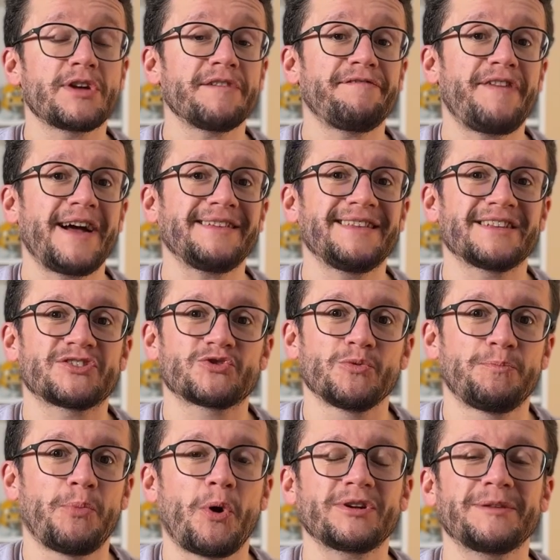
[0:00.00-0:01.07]
can find the
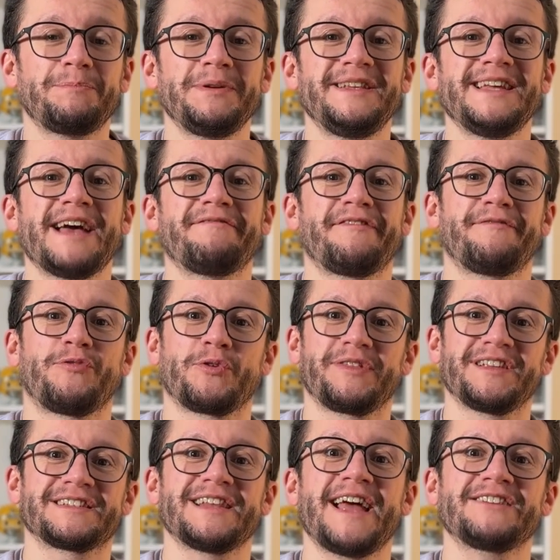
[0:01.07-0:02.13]
support PDF for
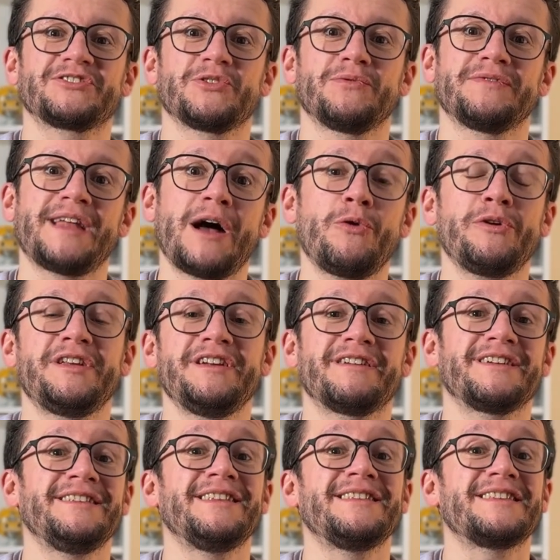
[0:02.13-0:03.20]
this lesson down
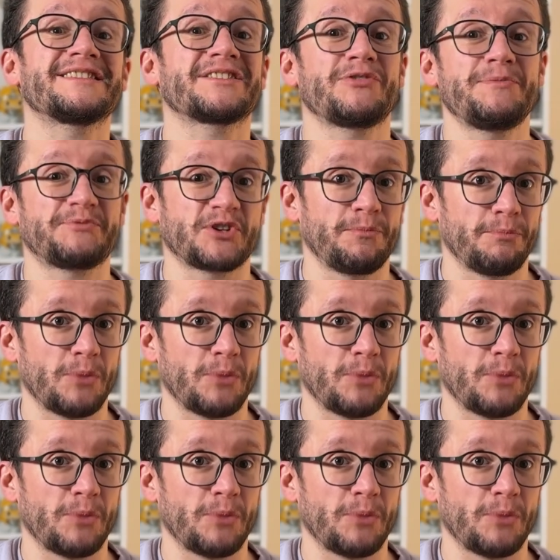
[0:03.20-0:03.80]
here in the description